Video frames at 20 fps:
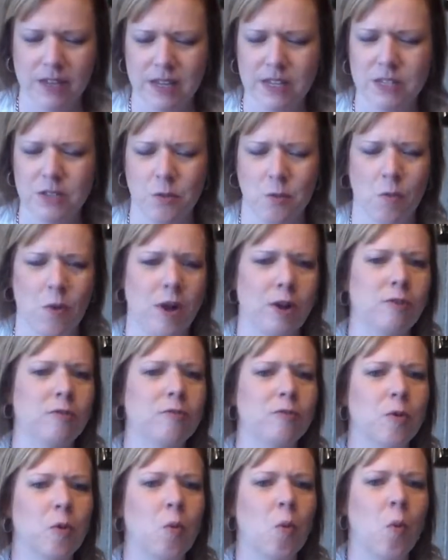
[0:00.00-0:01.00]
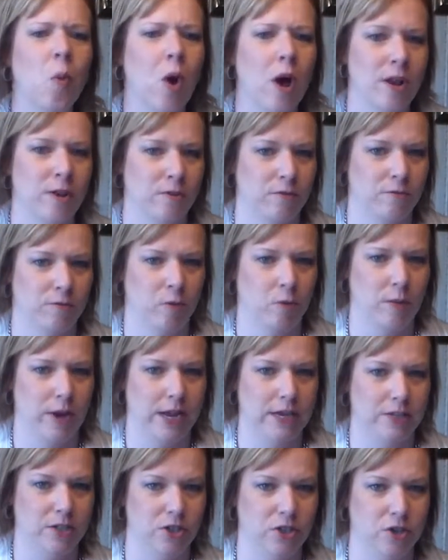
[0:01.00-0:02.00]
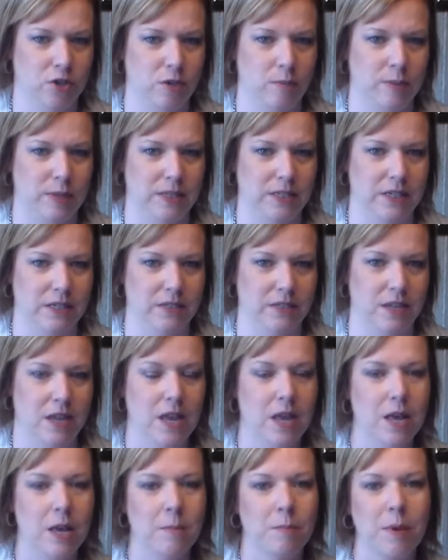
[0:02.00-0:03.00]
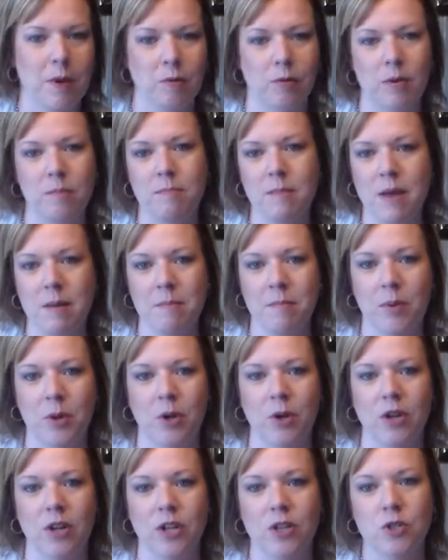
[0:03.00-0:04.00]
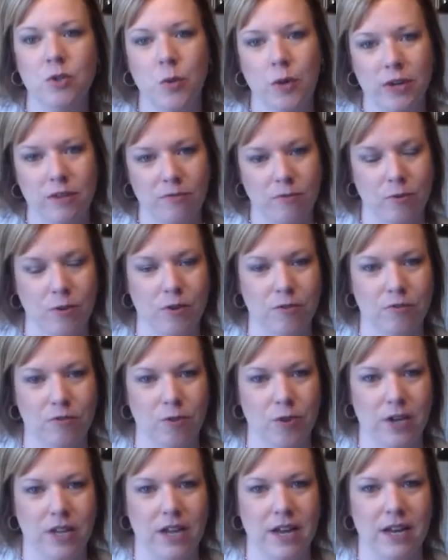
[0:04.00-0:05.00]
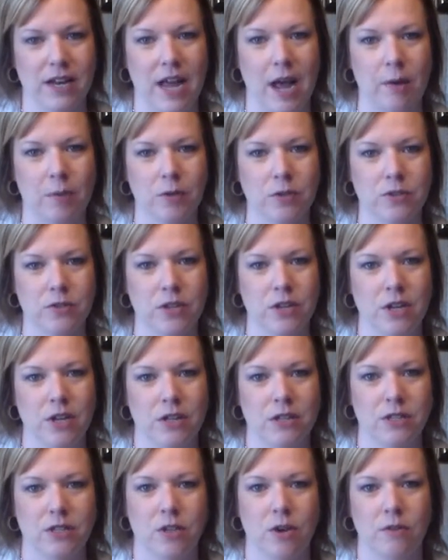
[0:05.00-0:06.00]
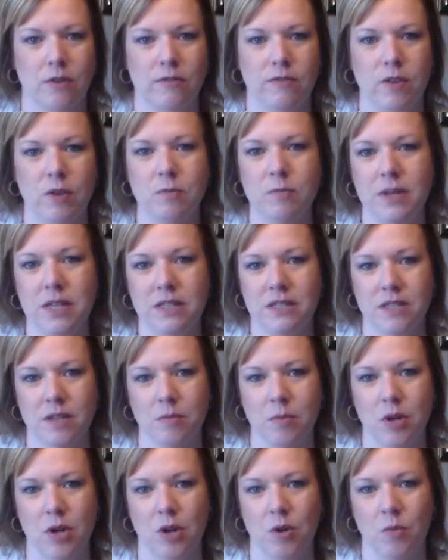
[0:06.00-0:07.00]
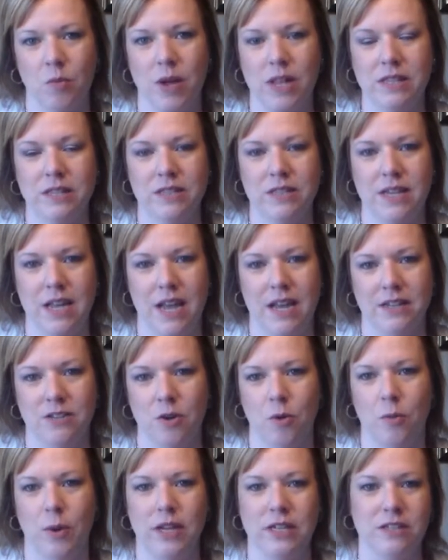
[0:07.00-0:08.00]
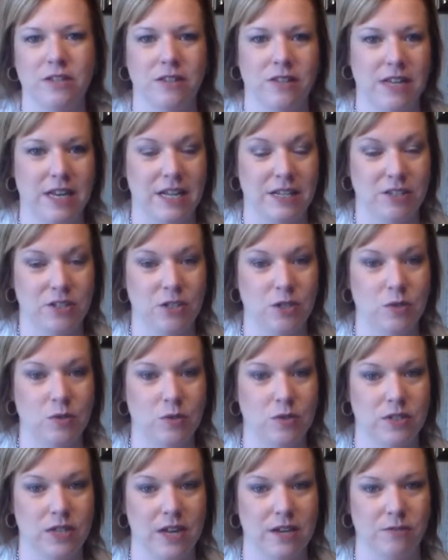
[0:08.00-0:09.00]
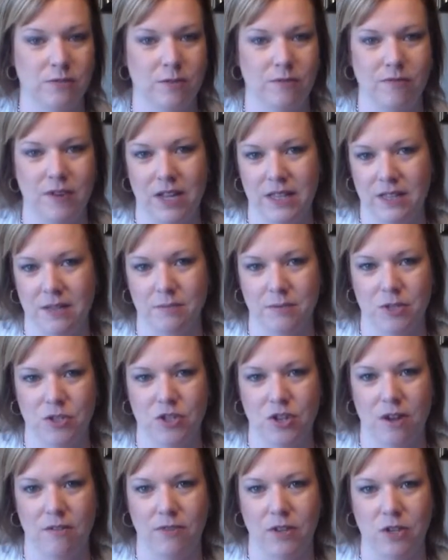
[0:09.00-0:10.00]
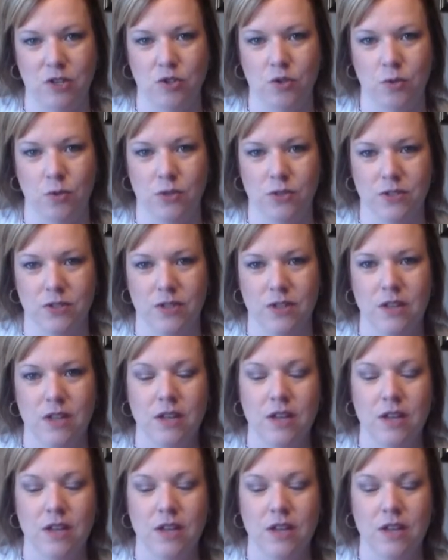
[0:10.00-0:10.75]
It's a wonderful, wonderful way to share the business. But remember, 24 to 48 hours. So if you meet someone on Wednesday, don't wait till the next Tuesday to invite them to Java and Jewels,